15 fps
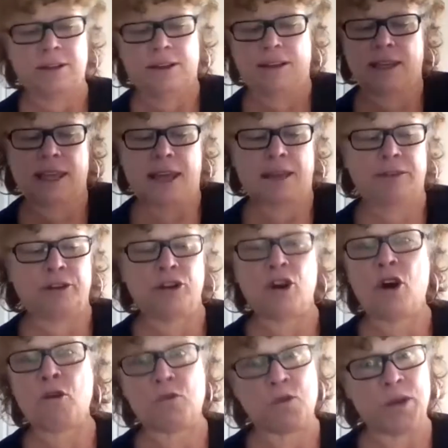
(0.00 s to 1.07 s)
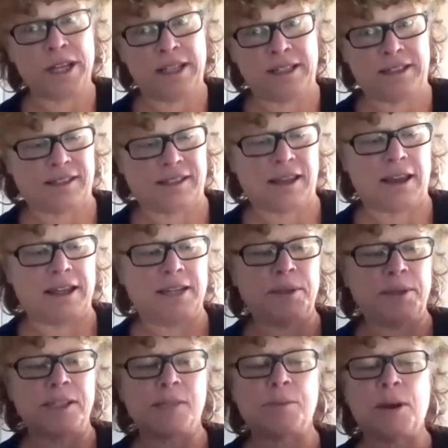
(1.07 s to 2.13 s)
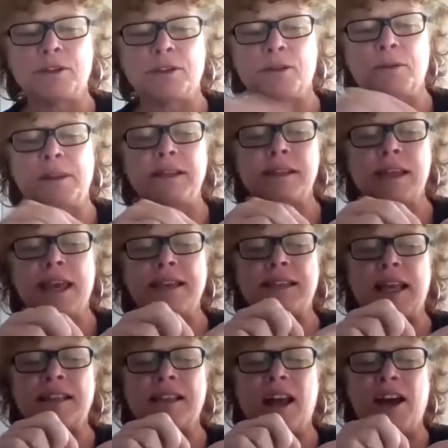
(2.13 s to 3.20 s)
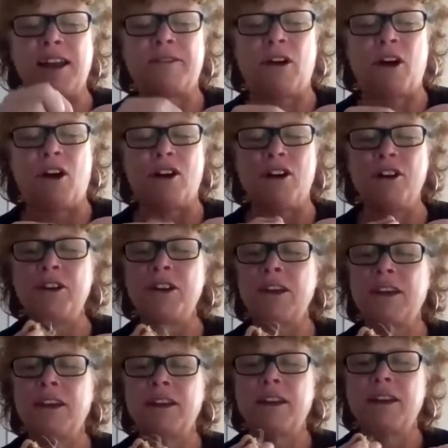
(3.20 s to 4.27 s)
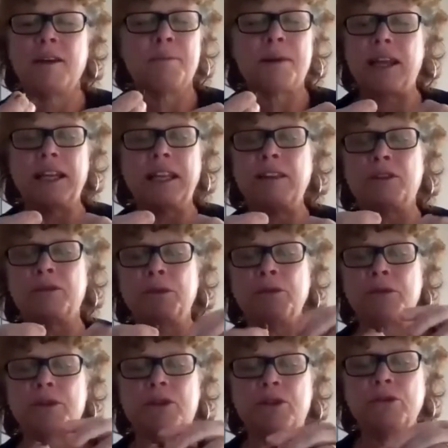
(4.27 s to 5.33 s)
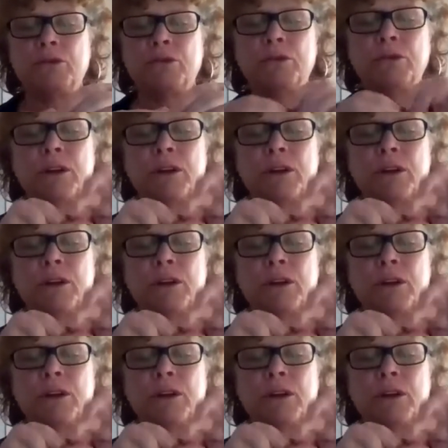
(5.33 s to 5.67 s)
Again, they're not really designed to be sprouts. So in this case, that's kind of hard. But I'd eat the roots too.